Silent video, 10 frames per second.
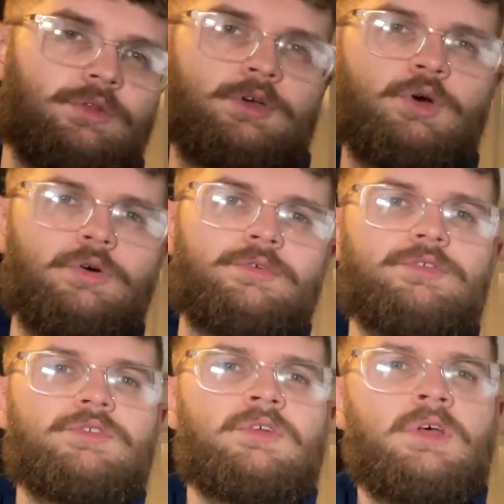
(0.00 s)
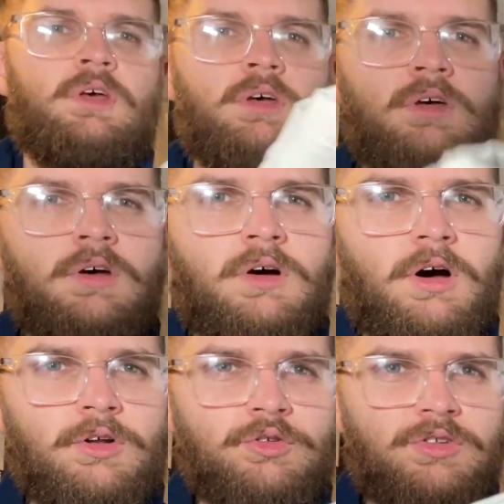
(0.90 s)
the cuffs
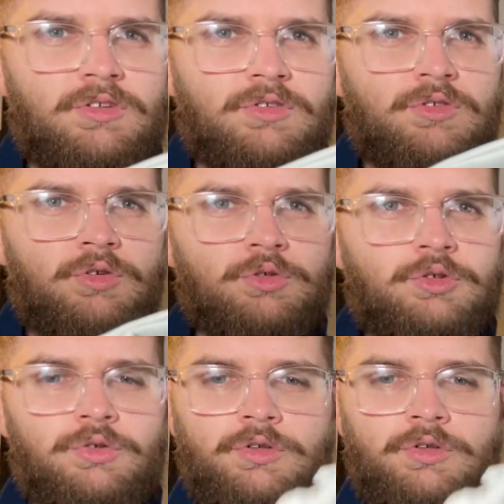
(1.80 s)
are just in such good